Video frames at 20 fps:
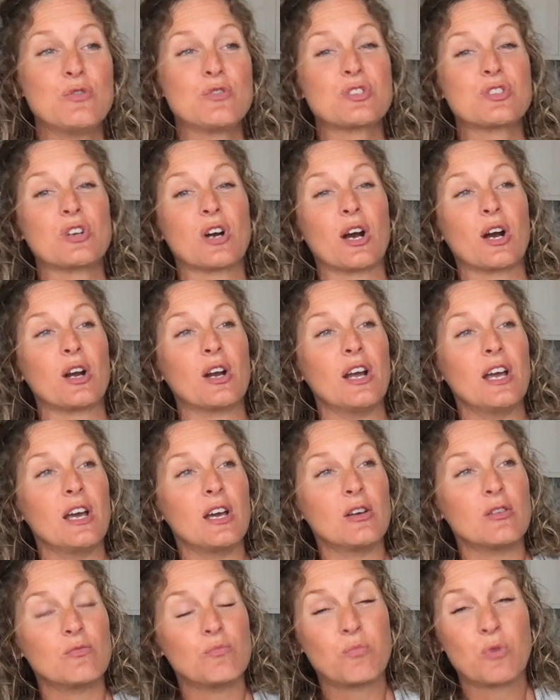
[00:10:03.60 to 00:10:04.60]
start
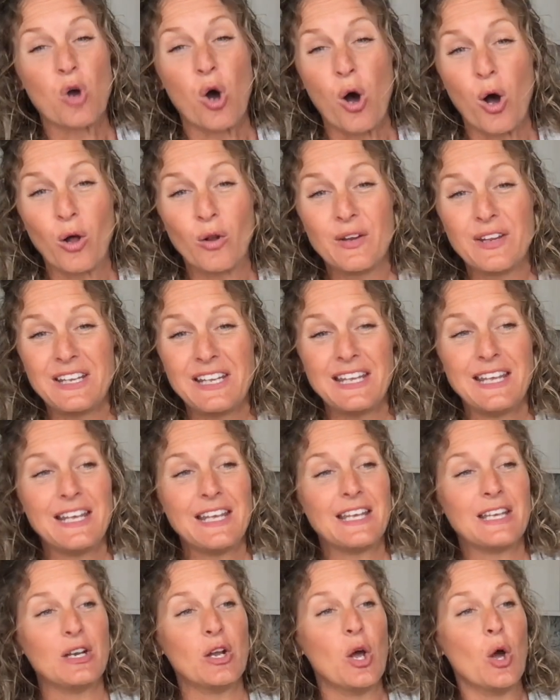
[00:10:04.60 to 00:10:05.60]
calling
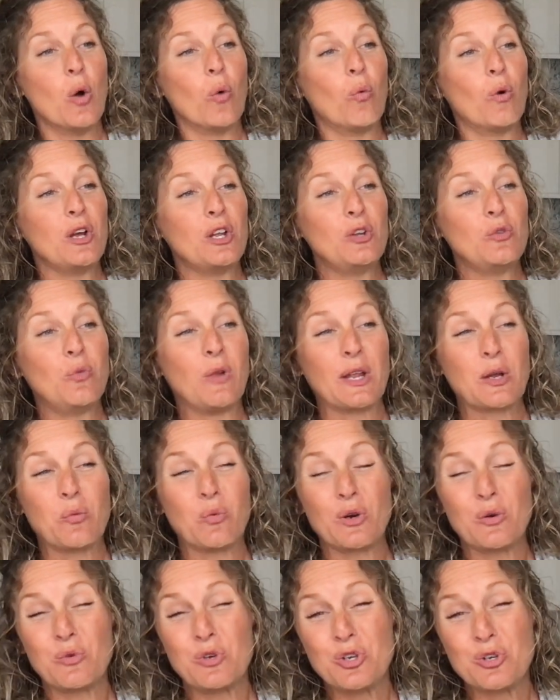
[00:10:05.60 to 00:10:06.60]
in what
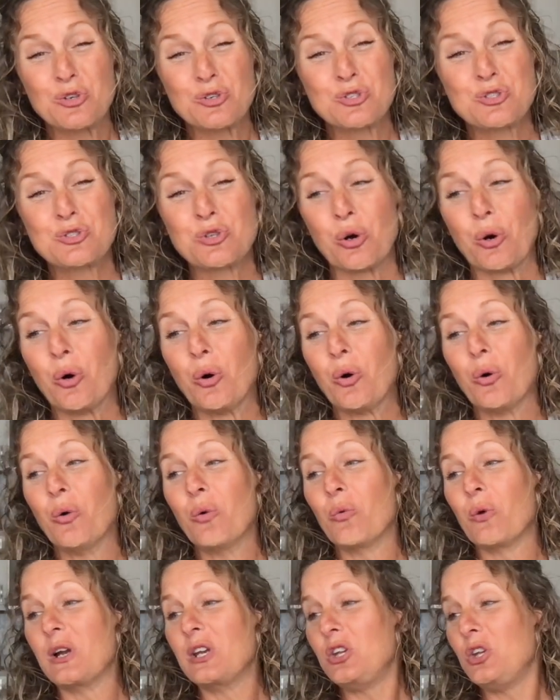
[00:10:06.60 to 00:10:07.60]
your soul,
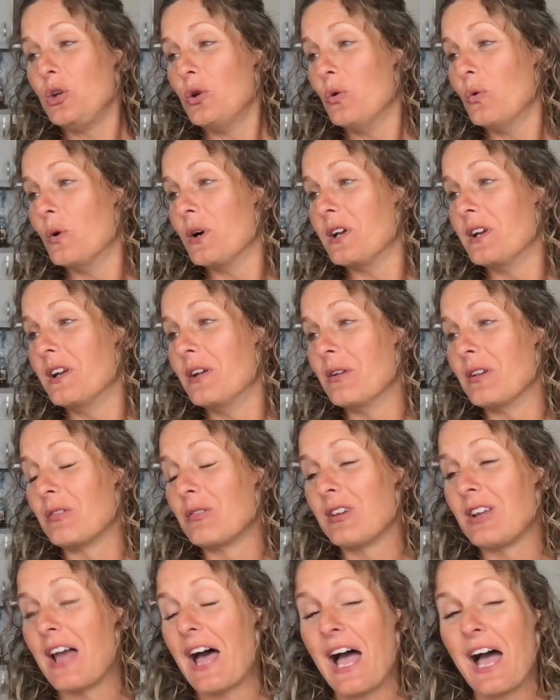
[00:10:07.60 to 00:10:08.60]
what you would
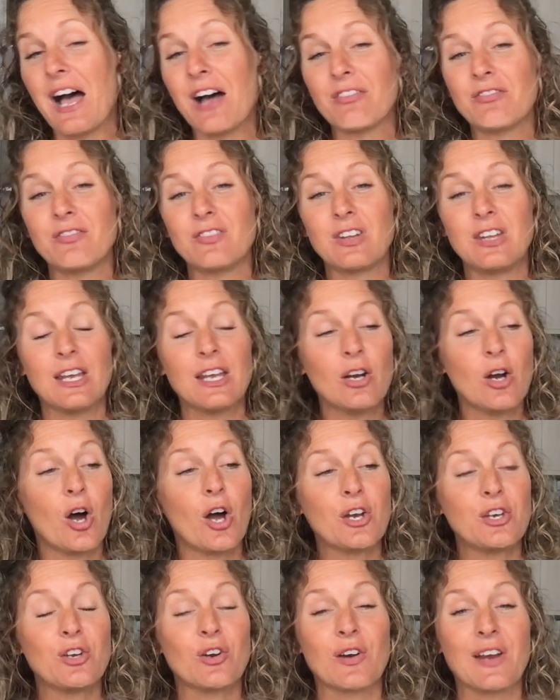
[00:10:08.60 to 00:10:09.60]
laugh, get
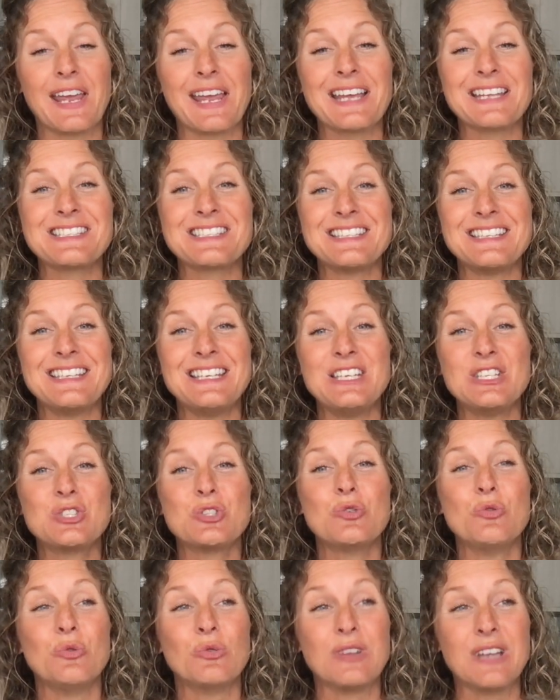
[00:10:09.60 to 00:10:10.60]
on your hands and knees
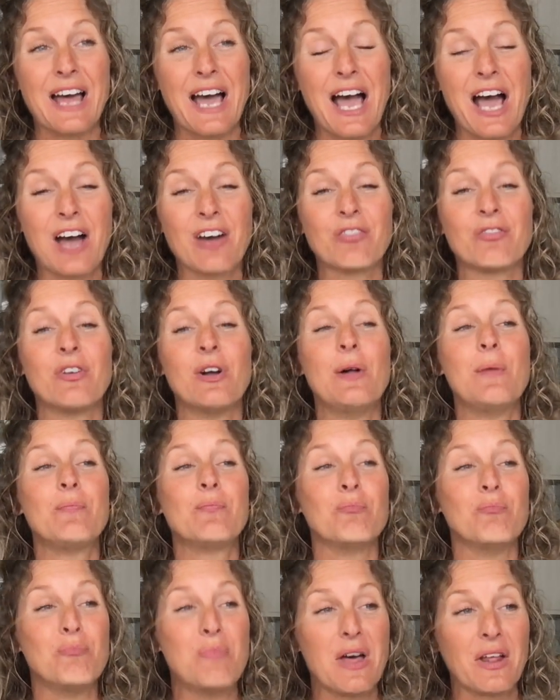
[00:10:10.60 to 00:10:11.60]
to laugh,
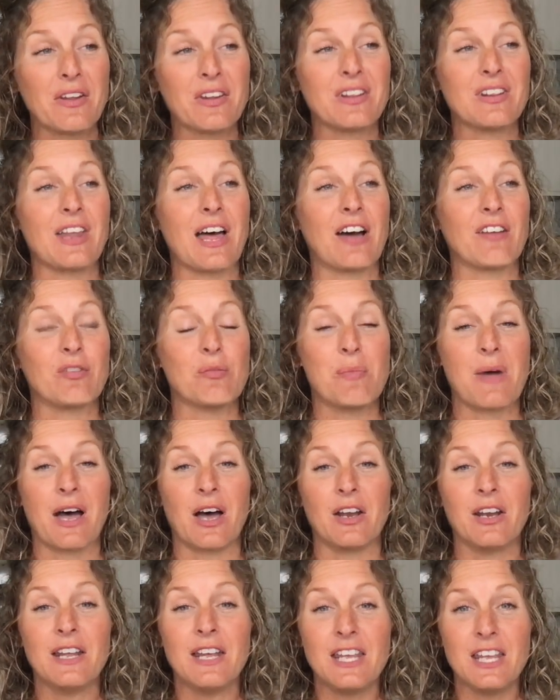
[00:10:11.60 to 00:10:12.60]
belly laugh
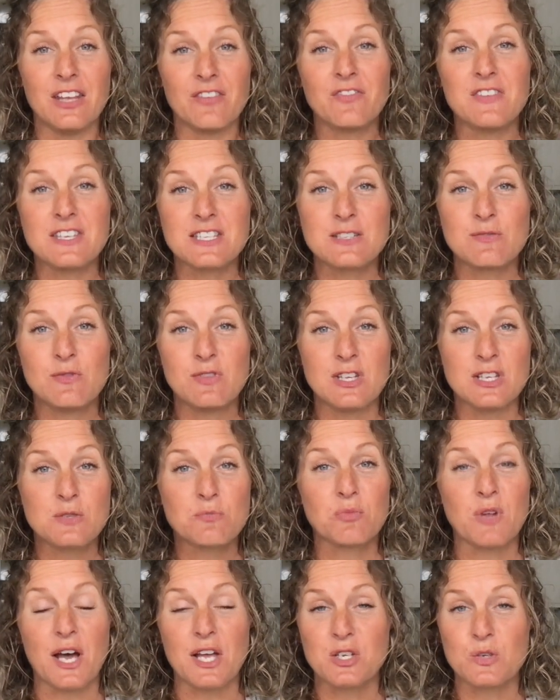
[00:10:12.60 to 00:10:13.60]
about if this
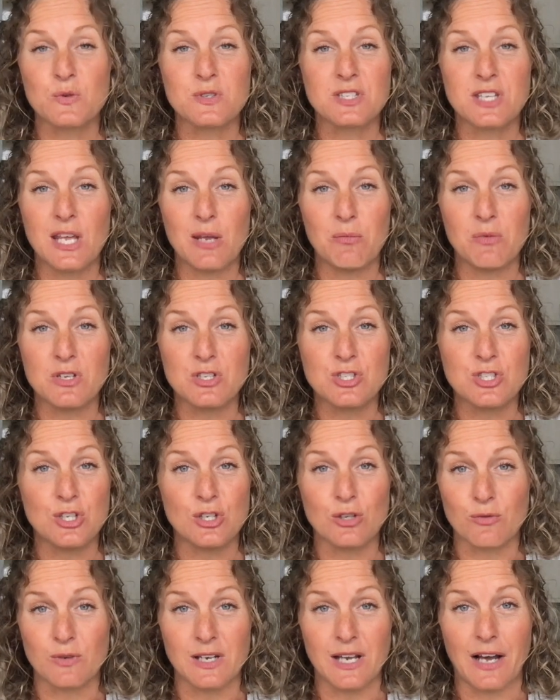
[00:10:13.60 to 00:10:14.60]
plot twist came into
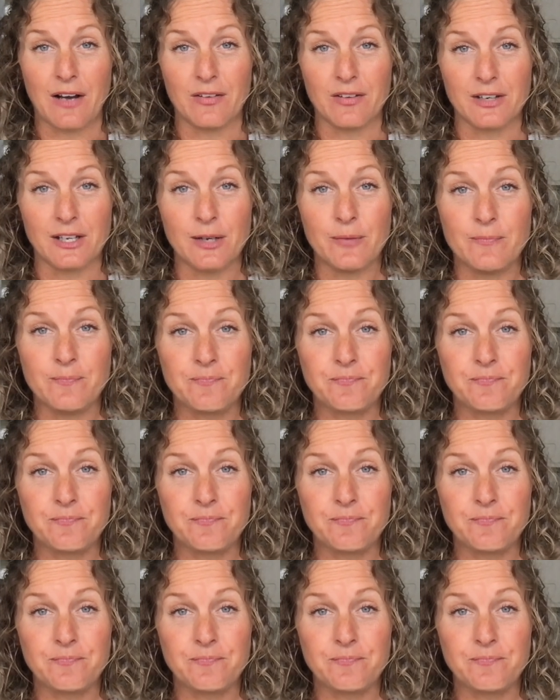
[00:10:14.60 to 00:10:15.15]
your reality.